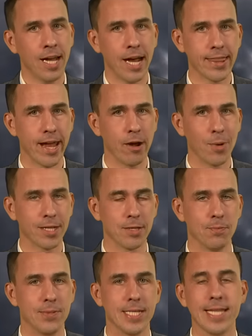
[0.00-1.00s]
Hi there and
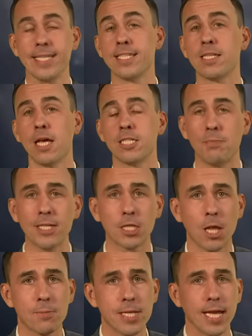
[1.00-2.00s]
welcome to this
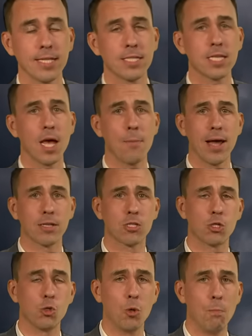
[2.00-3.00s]
special update about
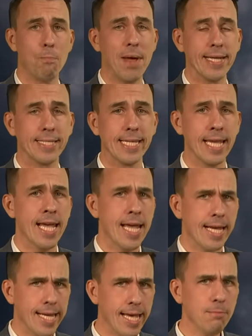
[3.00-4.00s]
Storm Betty.
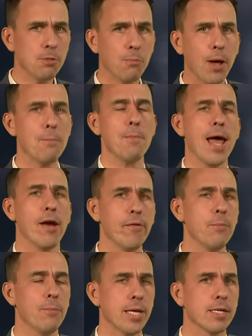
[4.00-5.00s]
Named by Met
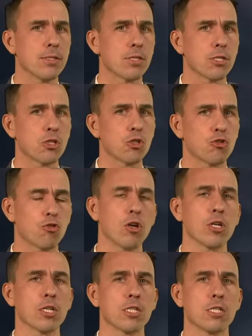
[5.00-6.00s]
Erin because the
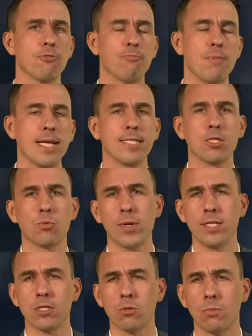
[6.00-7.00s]
strongest of Betty's
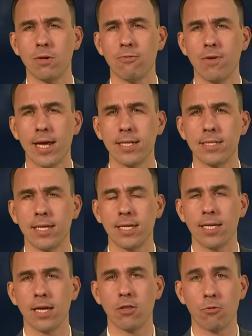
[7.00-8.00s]
winds will be
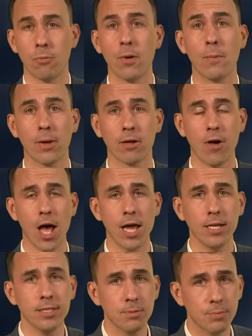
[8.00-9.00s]
affecting the Republic of
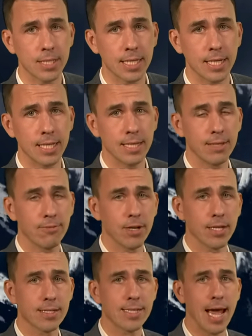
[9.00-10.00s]
Ireland, particularly the
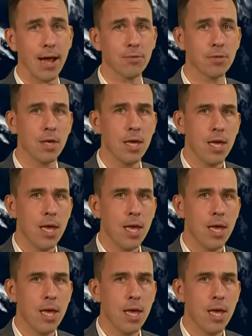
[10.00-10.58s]
far south,